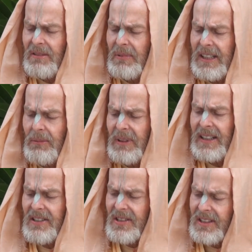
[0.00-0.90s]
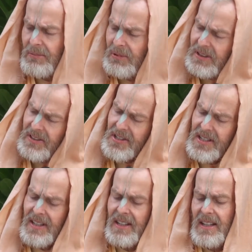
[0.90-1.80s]
when he went into the
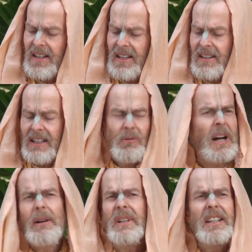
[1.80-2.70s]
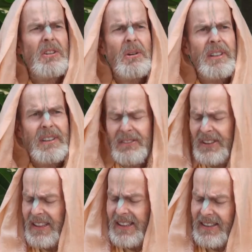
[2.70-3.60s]
woods, then why would he go there
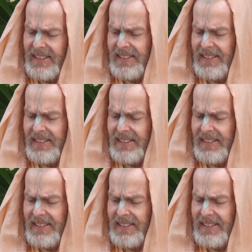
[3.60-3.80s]
every day?